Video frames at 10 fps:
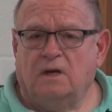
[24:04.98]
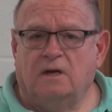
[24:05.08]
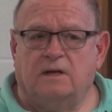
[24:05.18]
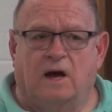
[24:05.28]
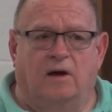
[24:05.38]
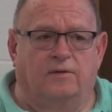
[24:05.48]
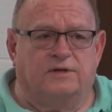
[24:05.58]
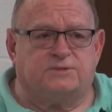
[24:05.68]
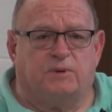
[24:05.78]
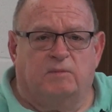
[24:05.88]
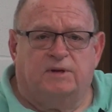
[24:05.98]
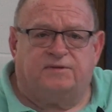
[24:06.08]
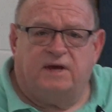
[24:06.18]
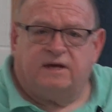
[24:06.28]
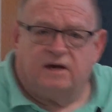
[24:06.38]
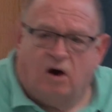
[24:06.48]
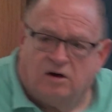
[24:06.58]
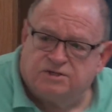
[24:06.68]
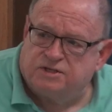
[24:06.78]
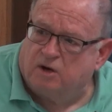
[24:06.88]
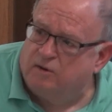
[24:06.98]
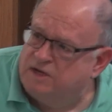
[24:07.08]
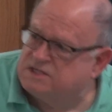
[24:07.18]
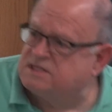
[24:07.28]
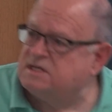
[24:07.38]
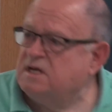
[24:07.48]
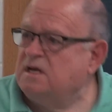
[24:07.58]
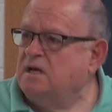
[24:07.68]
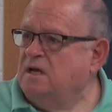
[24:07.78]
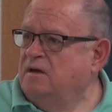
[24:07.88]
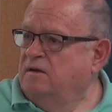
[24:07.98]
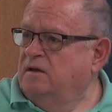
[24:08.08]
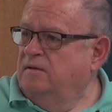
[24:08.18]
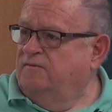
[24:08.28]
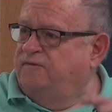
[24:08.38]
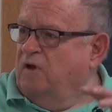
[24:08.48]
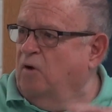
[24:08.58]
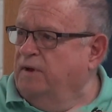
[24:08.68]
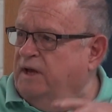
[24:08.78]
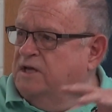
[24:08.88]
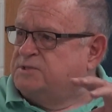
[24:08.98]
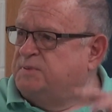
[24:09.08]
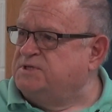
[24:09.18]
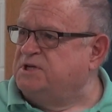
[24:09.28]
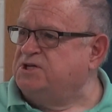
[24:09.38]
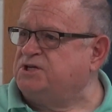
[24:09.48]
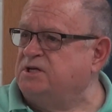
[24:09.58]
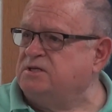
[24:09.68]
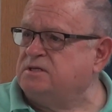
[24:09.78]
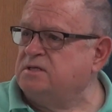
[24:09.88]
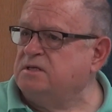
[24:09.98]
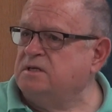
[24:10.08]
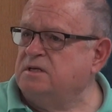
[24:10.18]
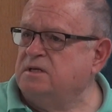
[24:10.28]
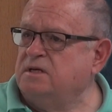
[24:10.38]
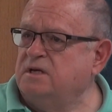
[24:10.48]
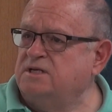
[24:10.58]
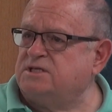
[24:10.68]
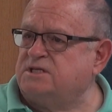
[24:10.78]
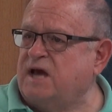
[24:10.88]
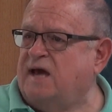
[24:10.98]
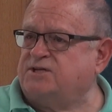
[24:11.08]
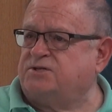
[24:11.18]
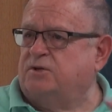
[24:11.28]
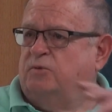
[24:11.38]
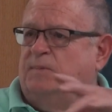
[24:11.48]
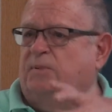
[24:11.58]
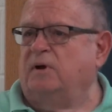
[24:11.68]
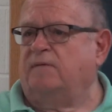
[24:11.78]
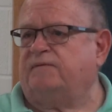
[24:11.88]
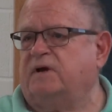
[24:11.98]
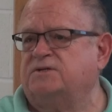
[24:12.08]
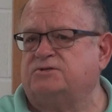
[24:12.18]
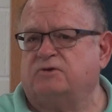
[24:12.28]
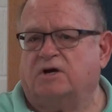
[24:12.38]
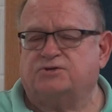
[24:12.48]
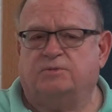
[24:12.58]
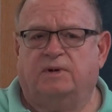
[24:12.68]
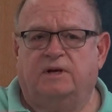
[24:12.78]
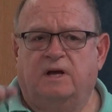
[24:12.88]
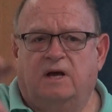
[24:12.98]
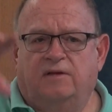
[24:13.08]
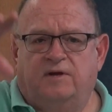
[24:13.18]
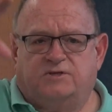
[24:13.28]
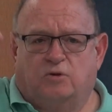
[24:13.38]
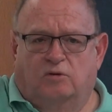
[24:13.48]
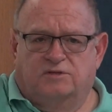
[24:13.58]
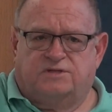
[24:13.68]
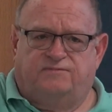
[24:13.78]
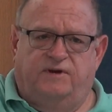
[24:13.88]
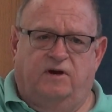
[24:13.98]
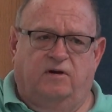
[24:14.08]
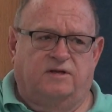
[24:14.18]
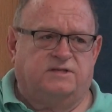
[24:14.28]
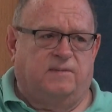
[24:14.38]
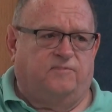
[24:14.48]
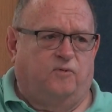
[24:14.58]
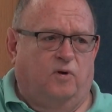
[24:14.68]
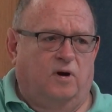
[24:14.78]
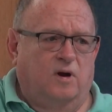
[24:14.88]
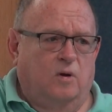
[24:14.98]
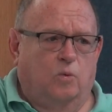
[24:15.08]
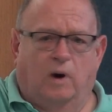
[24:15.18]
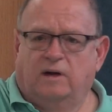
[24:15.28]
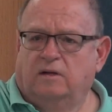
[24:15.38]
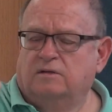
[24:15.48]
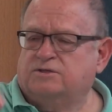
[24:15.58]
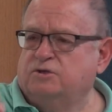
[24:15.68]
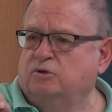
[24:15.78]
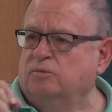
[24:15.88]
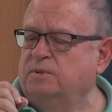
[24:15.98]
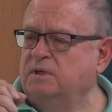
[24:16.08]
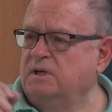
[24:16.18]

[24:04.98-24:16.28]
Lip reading: Now, the spermatheca also is floating. It's positioned. It's attached to the reproductive structure, but this whole sphere, except for one little tube,